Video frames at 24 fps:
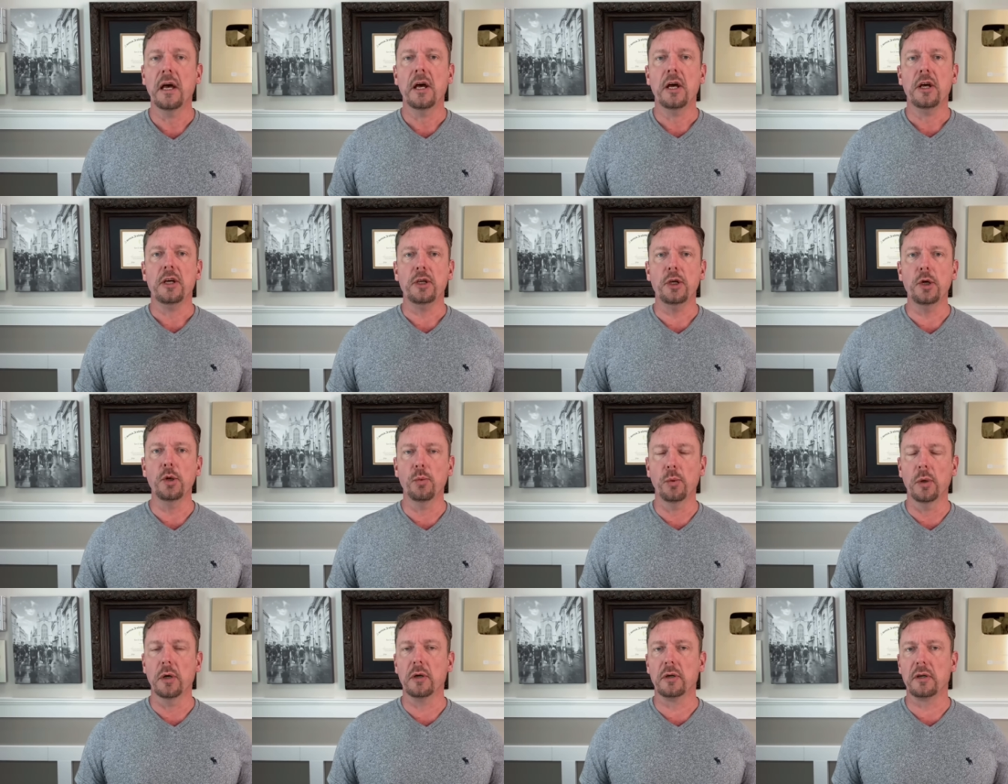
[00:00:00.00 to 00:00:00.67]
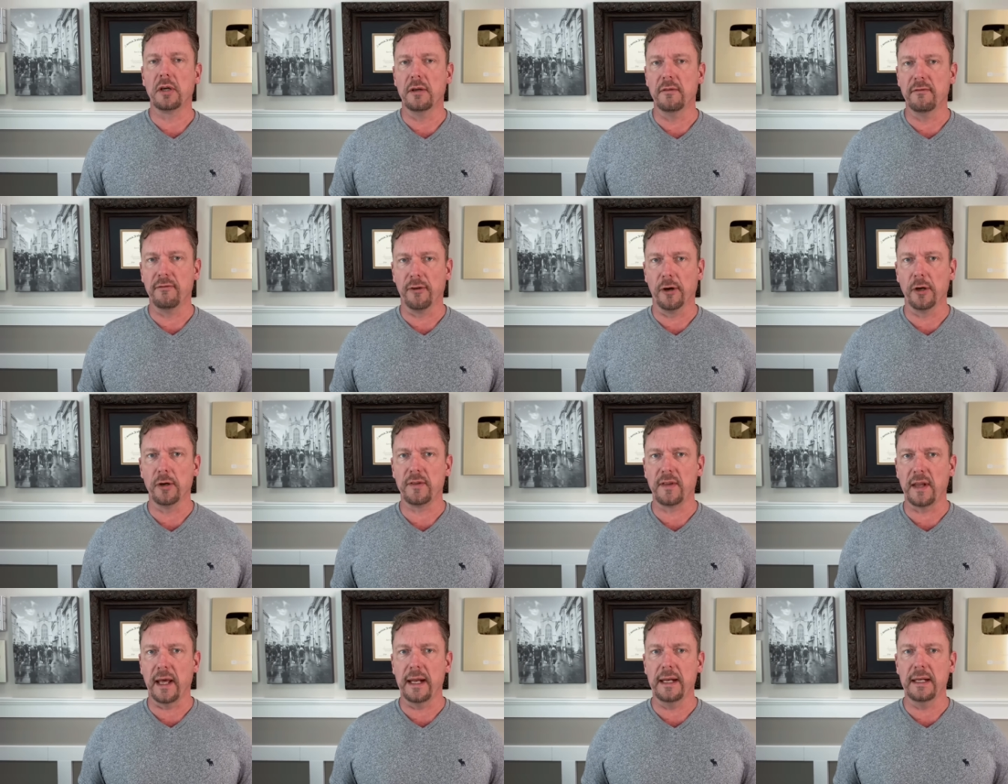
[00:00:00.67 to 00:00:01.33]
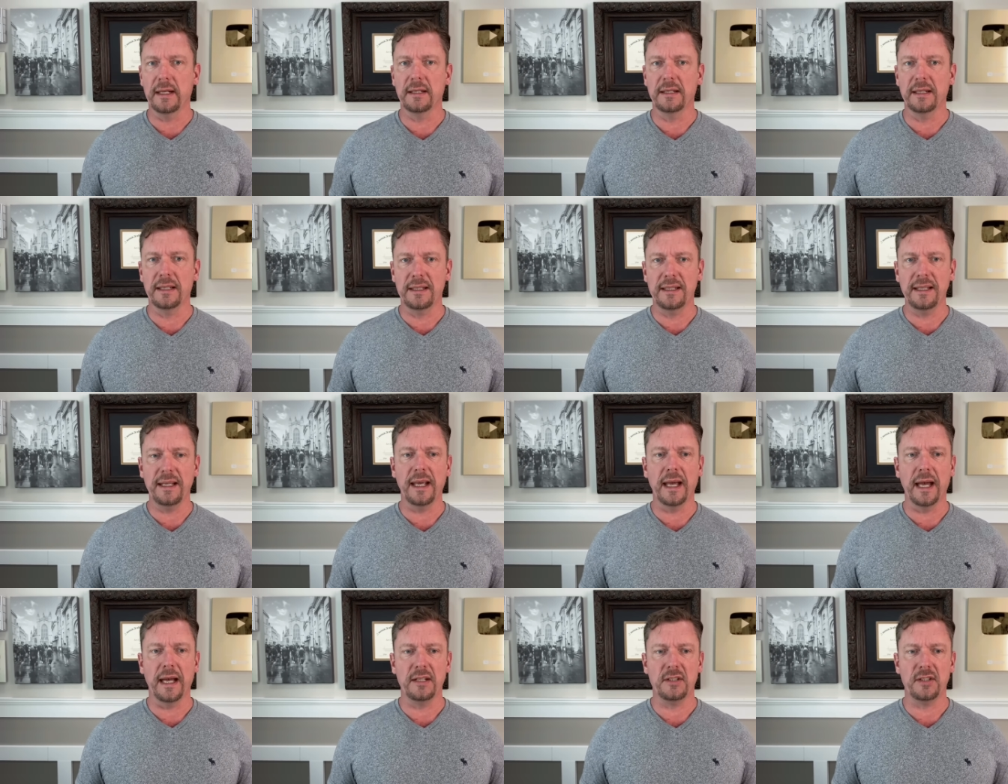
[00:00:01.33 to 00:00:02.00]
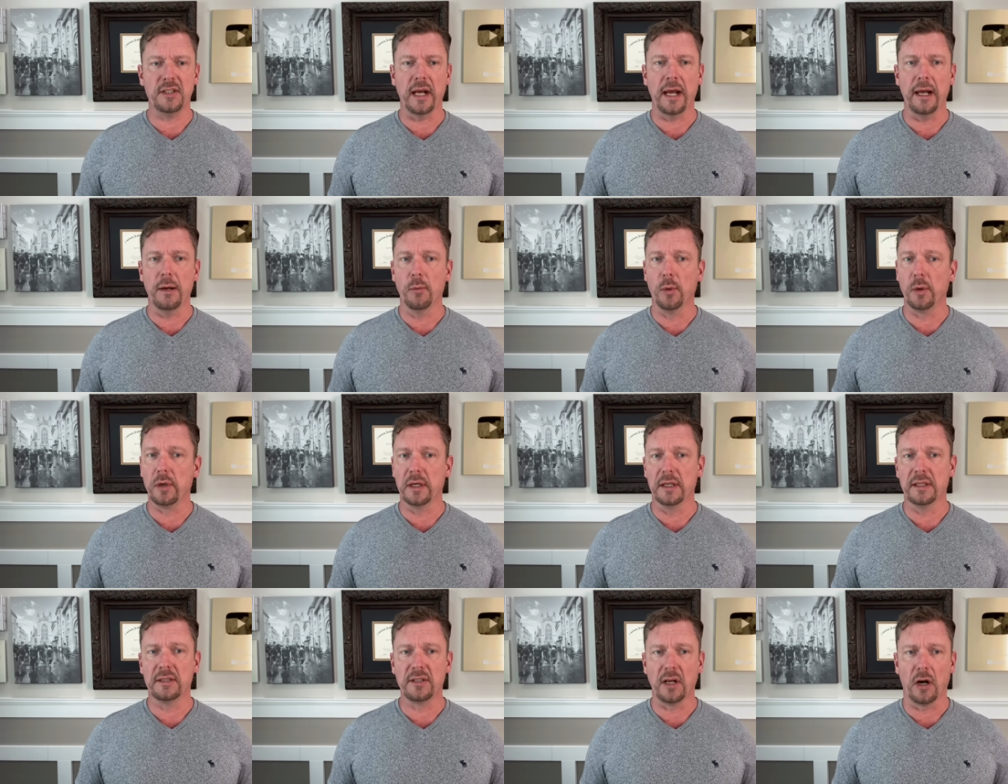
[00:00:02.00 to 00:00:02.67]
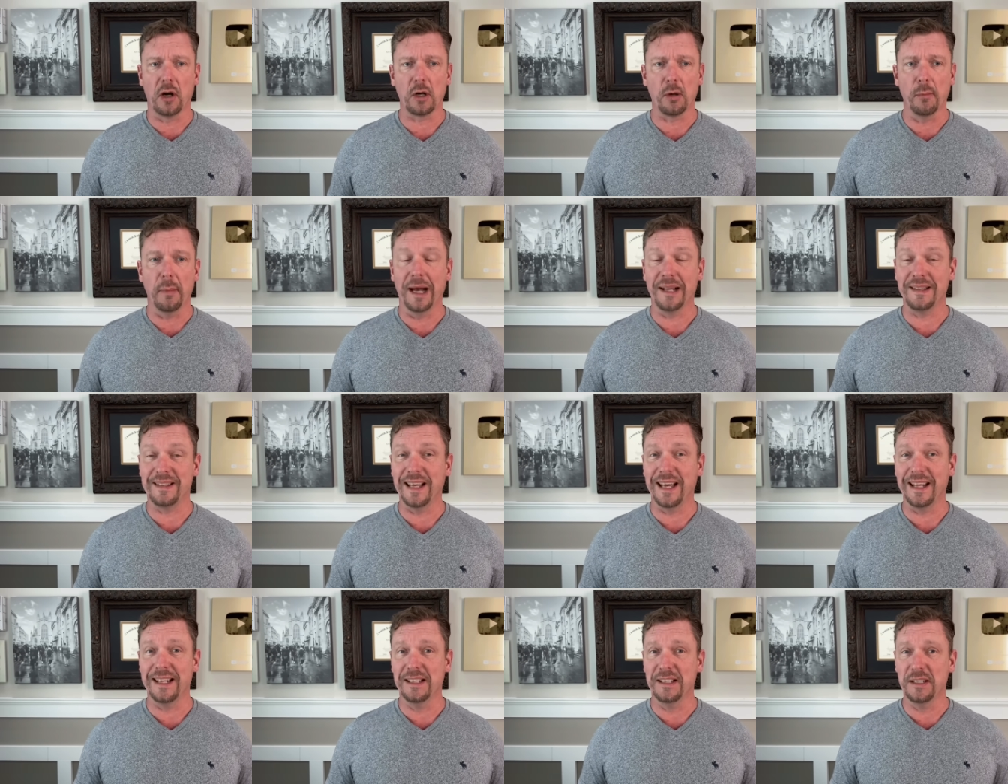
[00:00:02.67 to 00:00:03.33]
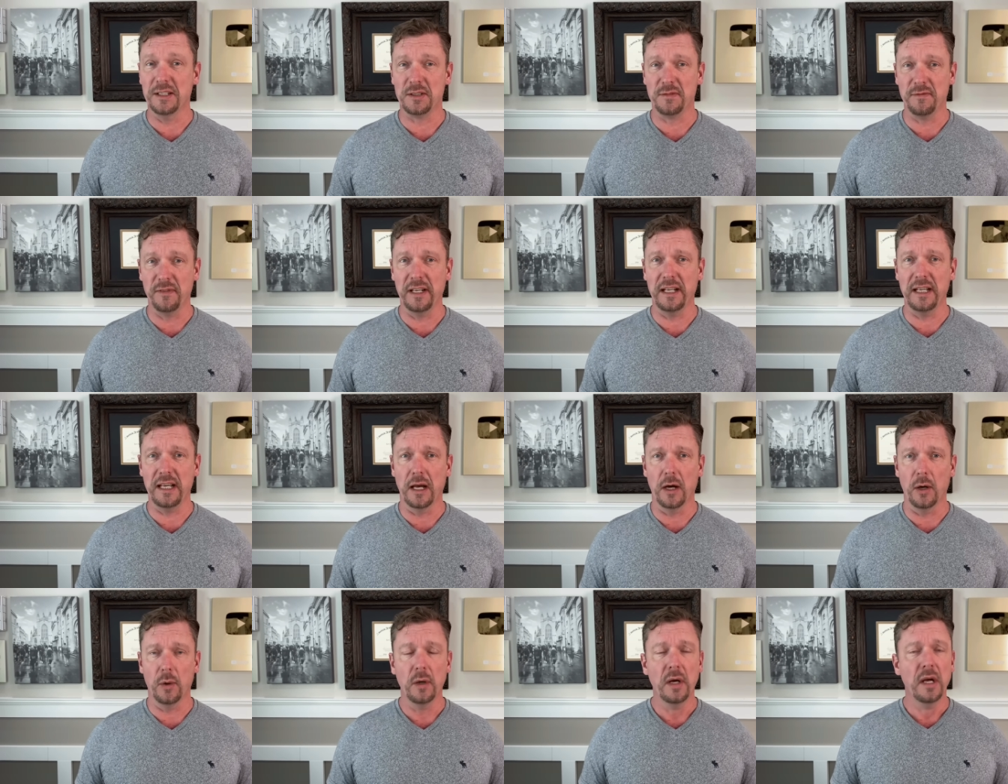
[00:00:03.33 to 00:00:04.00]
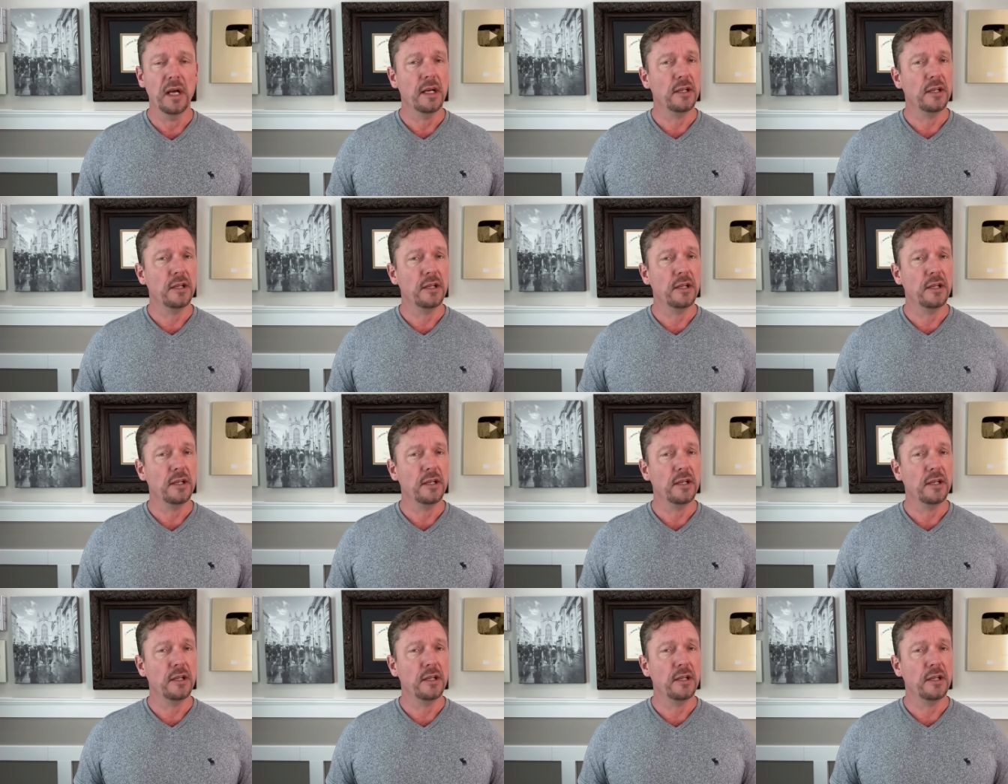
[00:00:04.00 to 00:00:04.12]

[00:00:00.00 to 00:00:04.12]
you will convert that into DHA. And we're going to talk about that in this video.